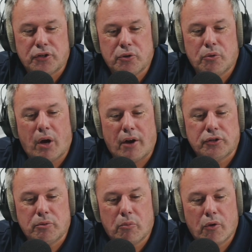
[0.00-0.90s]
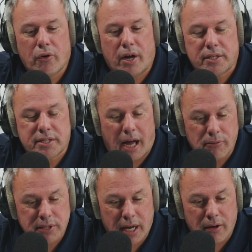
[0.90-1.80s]
Are you more
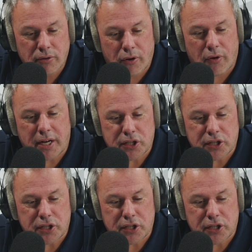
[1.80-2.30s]
downtown or